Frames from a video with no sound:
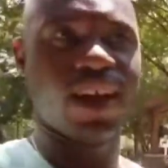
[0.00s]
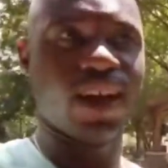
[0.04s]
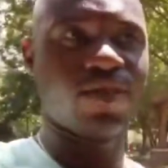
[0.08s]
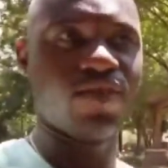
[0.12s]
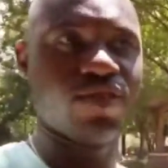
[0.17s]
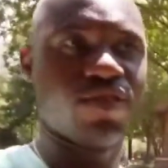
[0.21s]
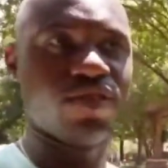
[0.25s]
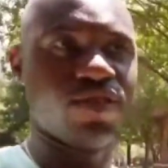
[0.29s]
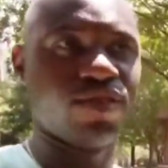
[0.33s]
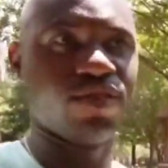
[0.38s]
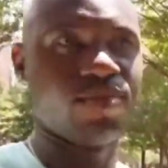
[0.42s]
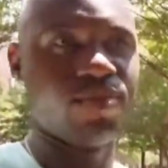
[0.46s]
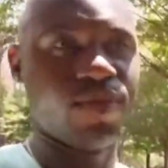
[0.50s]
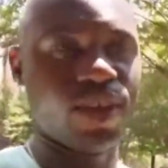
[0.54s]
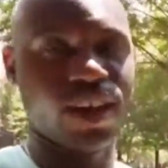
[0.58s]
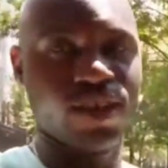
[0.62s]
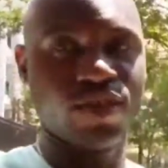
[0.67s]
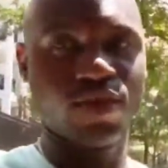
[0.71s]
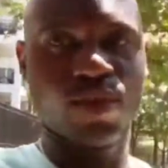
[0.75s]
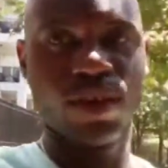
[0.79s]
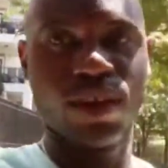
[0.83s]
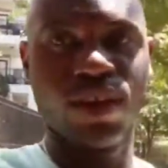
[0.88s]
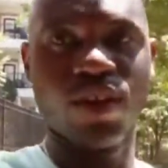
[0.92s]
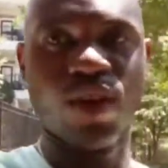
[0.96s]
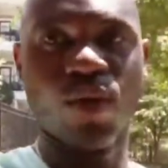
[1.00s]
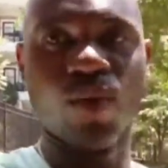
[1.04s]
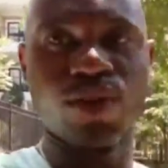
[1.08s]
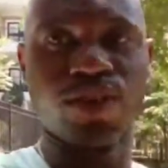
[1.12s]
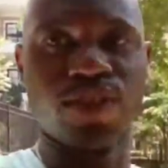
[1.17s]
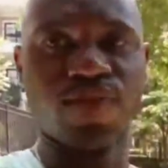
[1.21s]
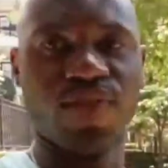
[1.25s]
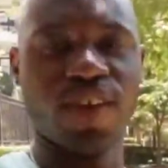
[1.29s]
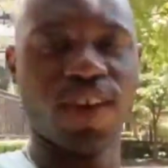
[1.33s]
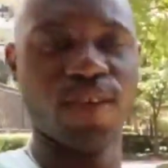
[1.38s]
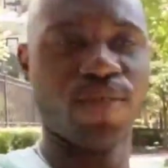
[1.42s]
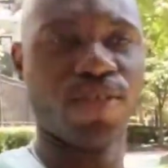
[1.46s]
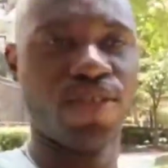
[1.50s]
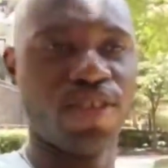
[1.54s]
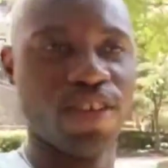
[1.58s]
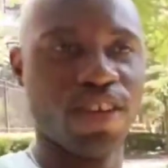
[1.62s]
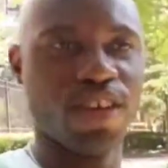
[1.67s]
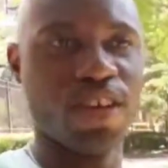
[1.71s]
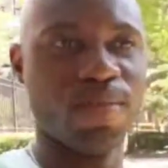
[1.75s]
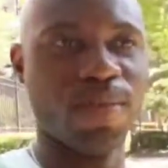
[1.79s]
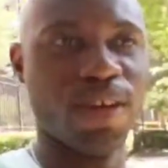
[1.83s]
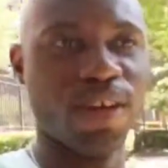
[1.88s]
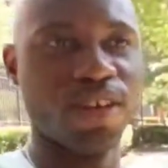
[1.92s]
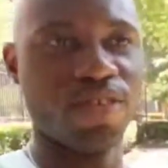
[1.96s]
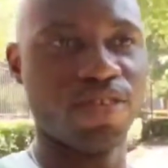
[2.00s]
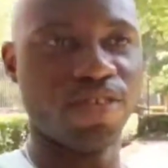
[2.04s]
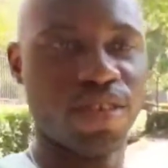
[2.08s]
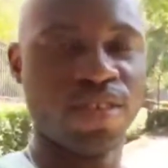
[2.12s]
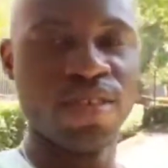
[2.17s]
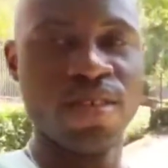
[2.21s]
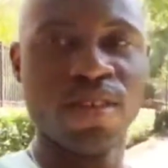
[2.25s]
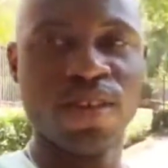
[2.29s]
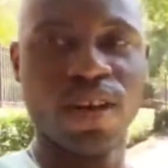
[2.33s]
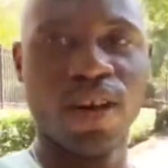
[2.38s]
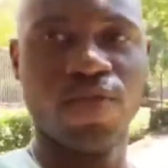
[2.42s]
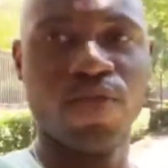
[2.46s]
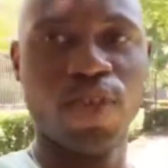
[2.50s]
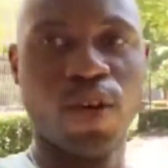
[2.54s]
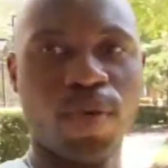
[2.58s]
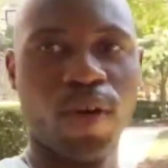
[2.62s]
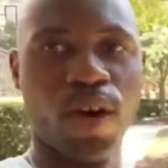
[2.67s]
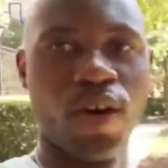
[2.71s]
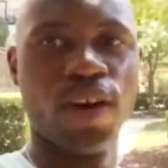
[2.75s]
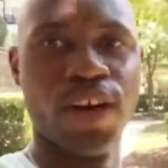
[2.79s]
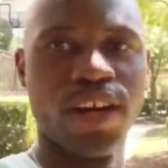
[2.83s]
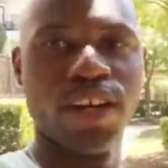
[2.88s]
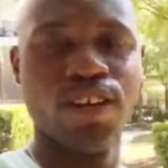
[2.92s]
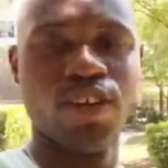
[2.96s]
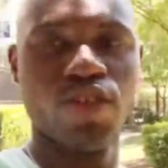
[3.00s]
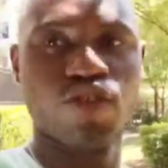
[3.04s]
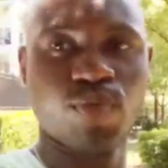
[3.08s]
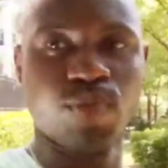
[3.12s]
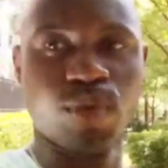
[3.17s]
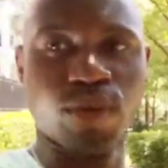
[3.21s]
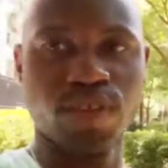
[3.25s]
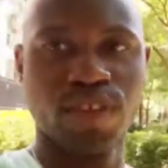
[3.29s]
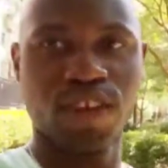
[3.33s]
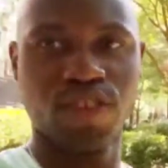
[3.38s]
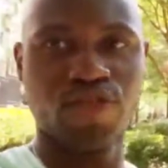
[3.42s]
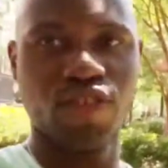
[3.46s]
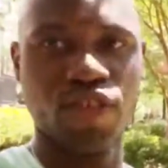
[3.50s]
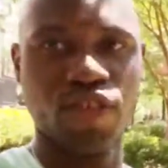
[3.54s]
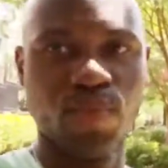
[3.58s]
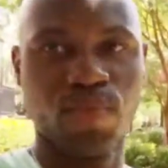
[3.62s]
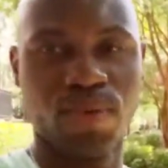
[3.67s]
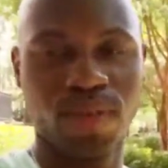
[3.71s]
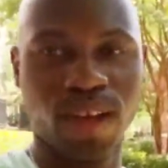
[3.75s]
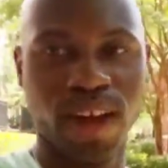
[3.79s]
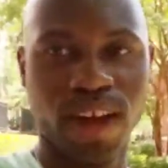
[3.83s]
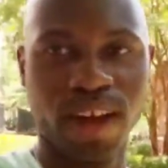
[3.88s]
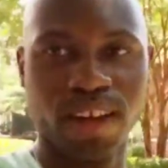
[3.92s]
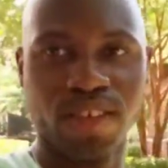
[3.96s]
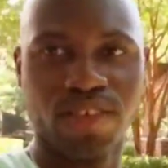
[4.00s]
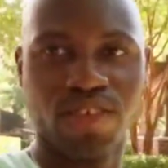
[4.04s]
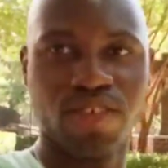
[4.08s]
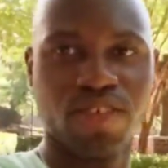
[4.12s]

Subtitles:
accounts. I just want to know what the favorite team is of football or any sport that you play.